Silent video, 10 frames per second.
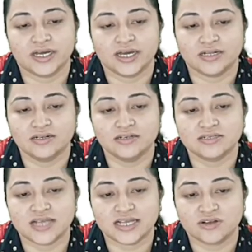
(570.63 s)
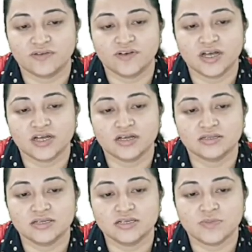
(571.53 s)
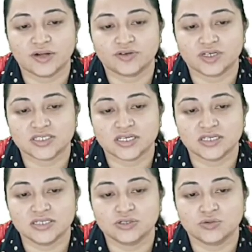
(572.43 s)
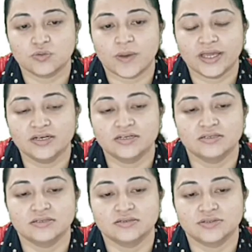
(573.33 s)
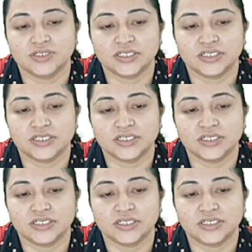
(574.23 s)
and size of this matrix is 2 by 3.